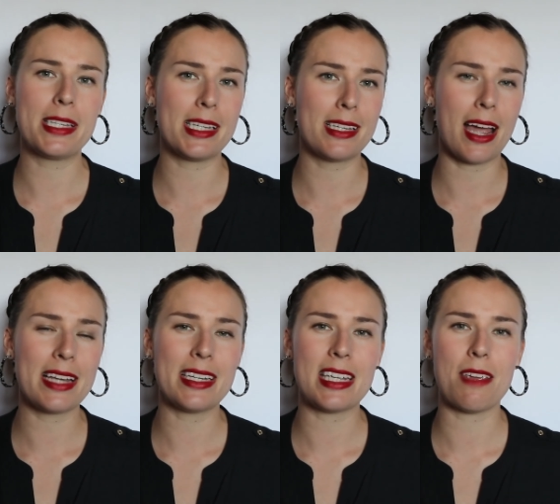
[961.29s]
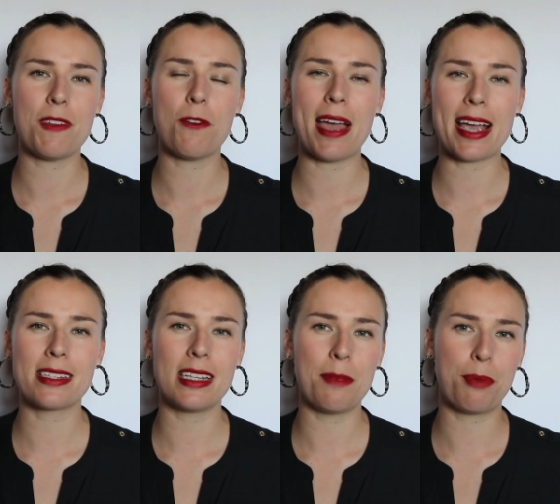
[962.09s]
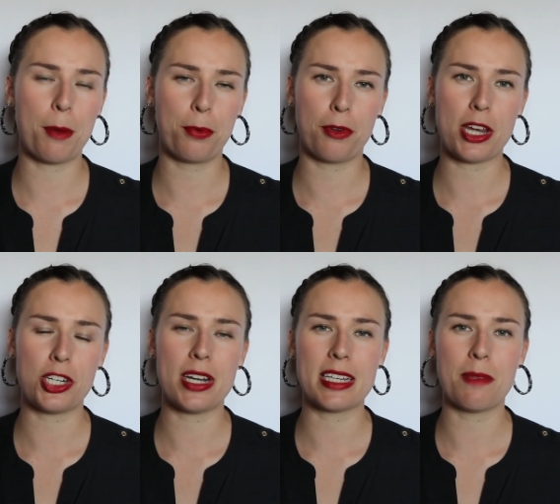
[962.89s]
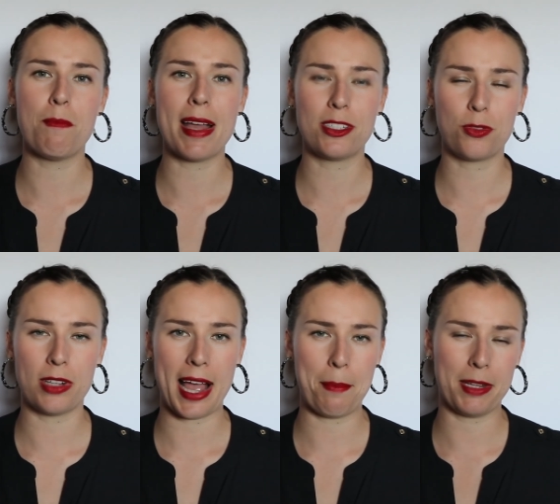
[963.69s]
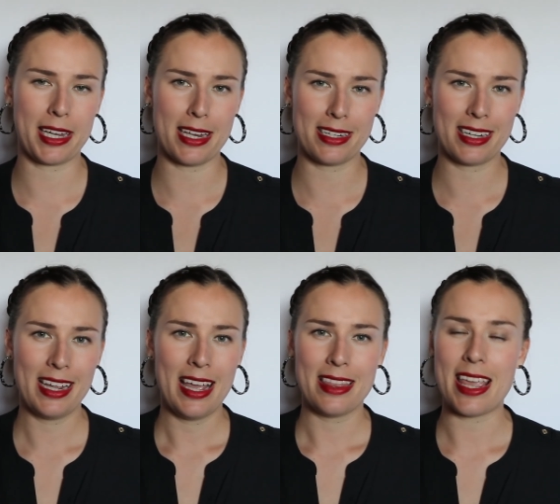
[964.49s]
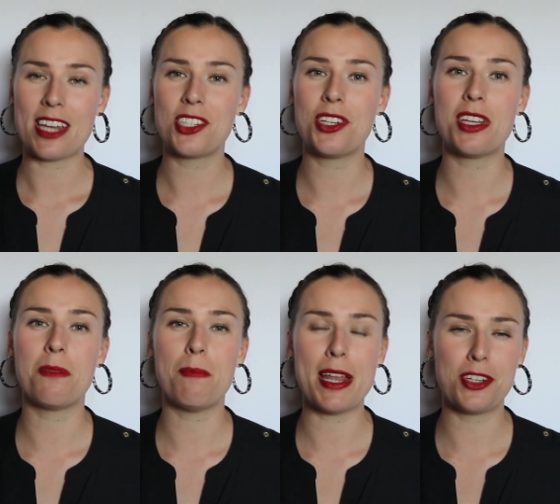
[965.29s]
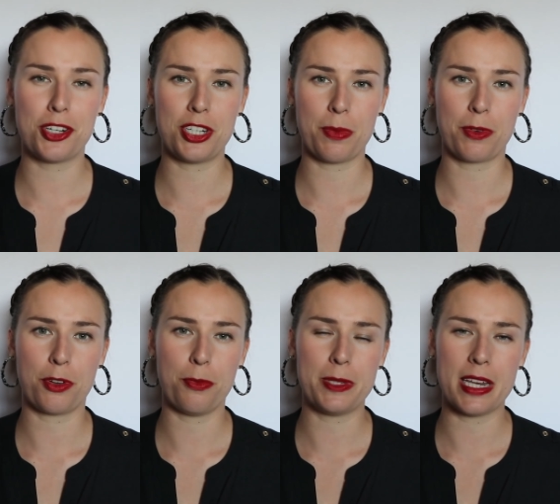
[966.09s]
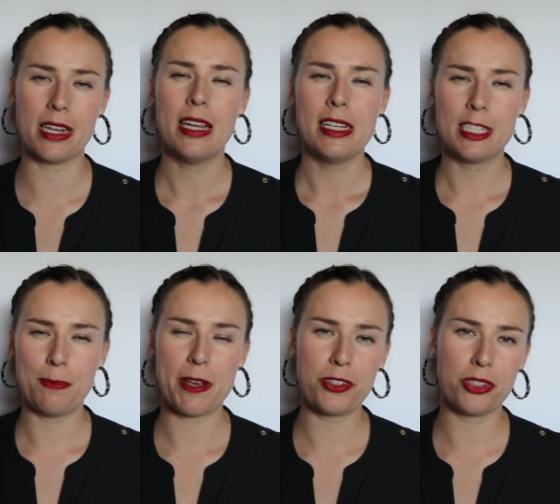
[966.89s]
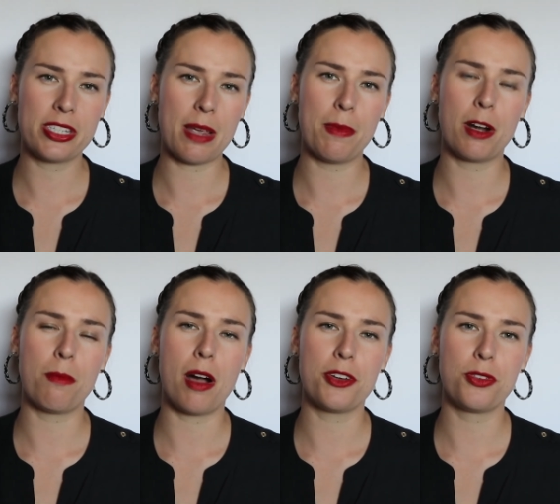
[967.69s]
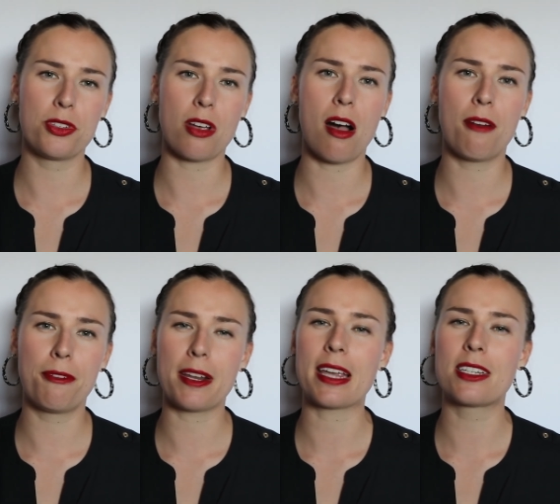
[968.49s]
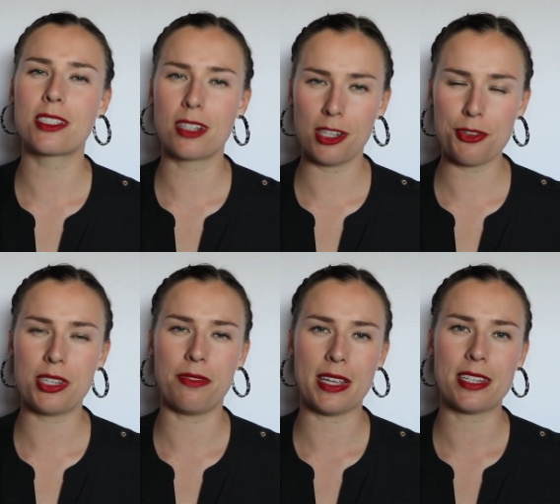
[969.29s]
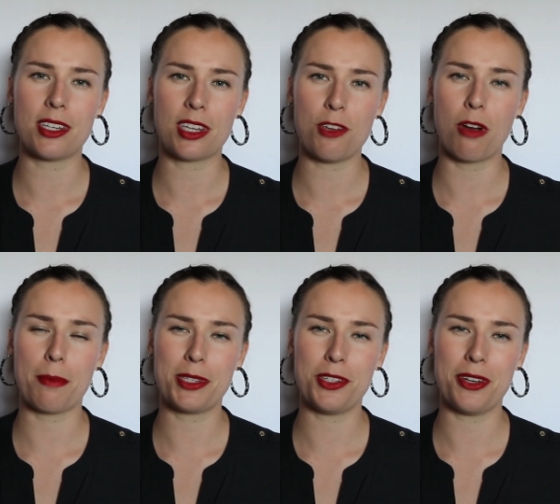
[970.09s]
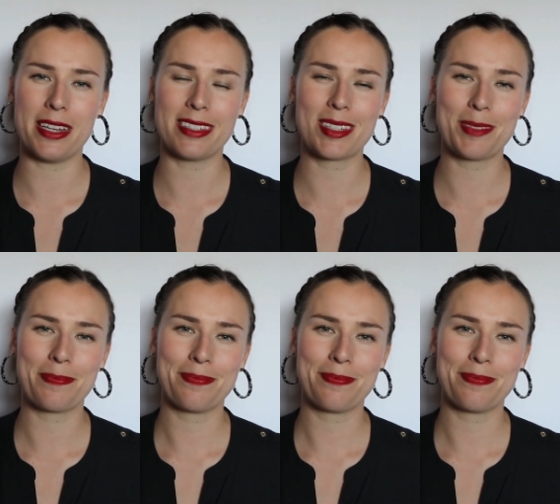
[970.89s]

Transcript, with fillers: is designed to give you excellent preparation as a med school applicant, thanks to their mentorship groups and special seminar modules offered exclusively to QUARMS students.